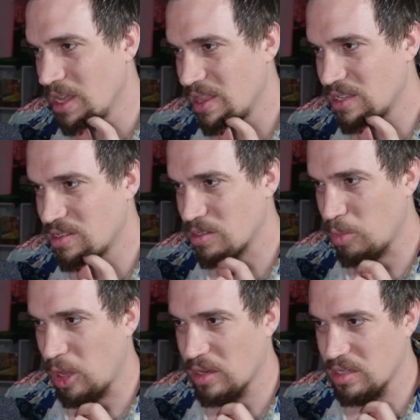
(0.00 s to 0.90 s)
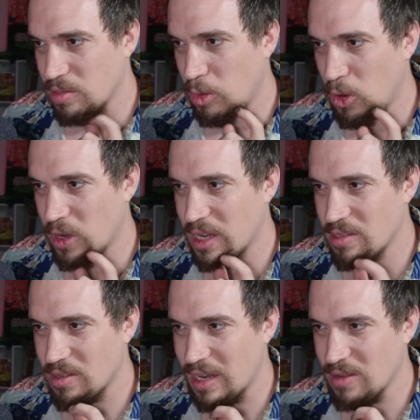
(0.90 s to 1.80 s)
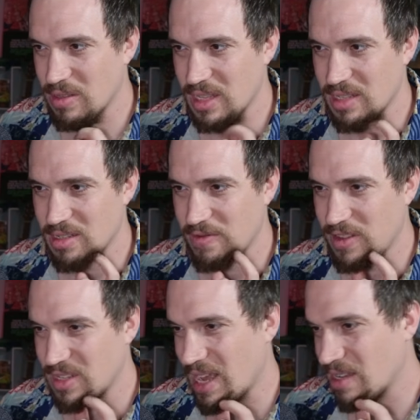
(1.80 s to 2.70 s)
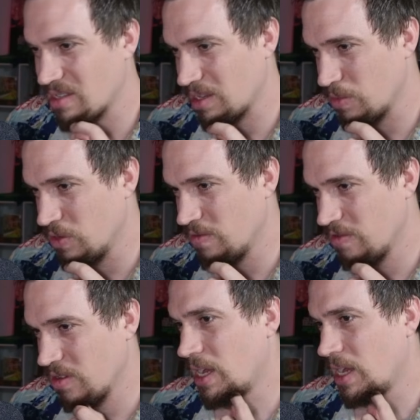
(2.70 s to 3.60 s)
This just blocks his pawn in, so I don't think this is a fantastic move.